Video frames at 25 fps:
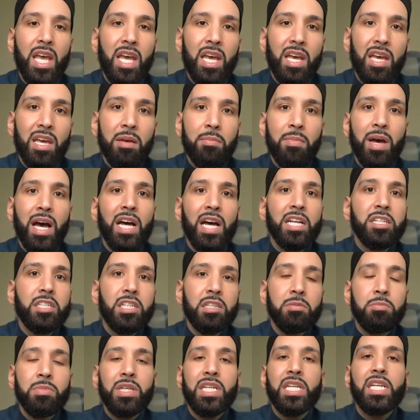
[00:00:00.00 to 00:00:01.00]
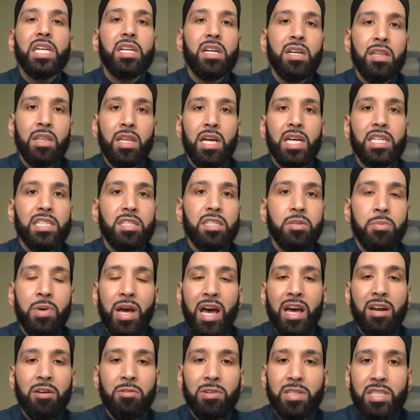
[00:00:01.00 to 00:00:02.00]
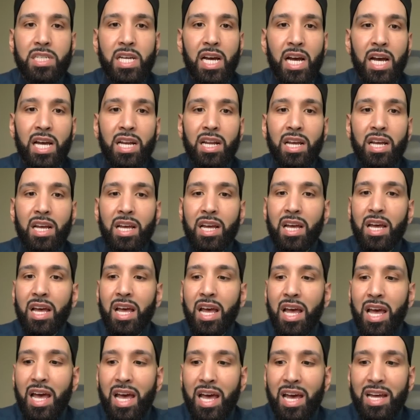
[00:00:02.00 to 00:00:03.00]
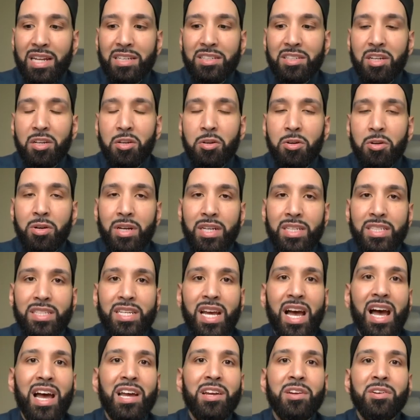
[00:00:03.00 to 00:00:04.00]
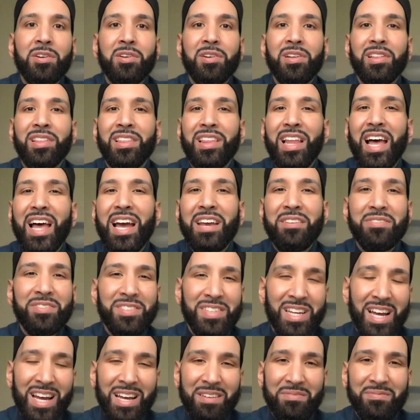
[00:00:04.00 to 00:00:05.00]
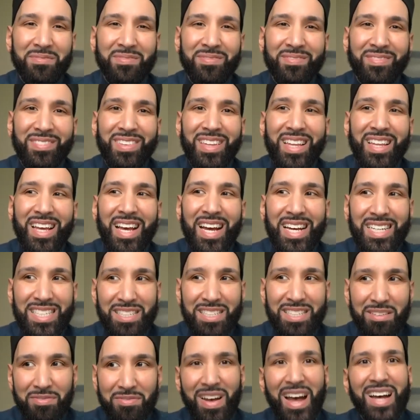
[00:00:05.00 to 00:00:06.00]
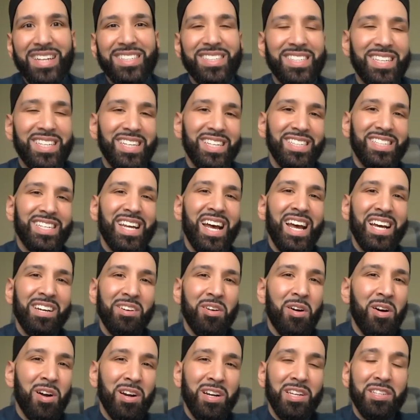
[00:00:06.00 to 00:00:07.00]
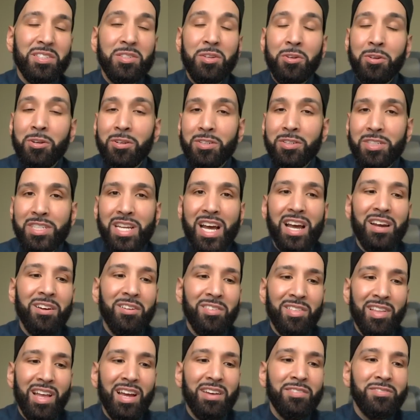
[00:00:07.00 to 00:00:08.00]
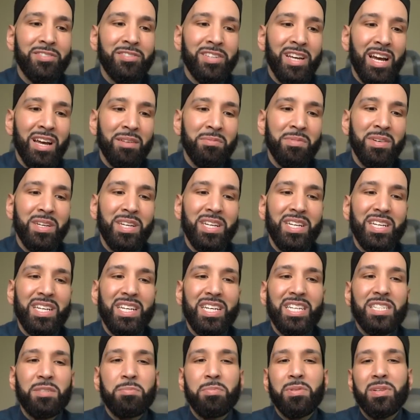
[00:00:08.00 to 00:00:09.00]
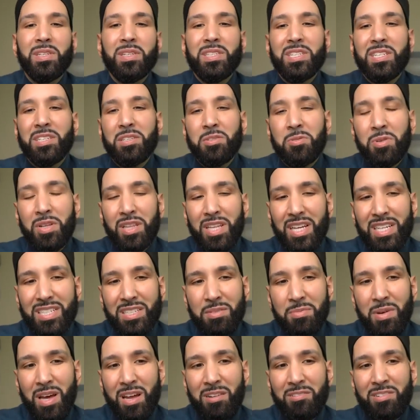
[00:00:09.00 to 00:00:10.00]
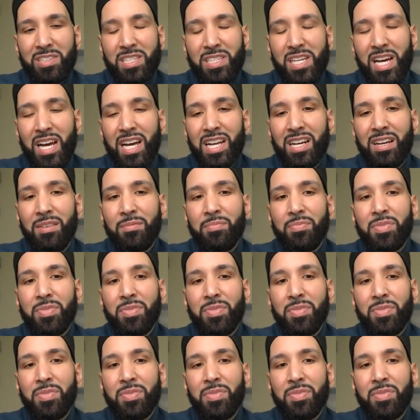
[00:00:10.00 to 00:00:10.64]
imagine meeting Allah subhanahu wa ta'ala and your entire lifetime has a fasting tag on it. So your entire lifetime is pleasing to Allah subhanahu wa ta'ala.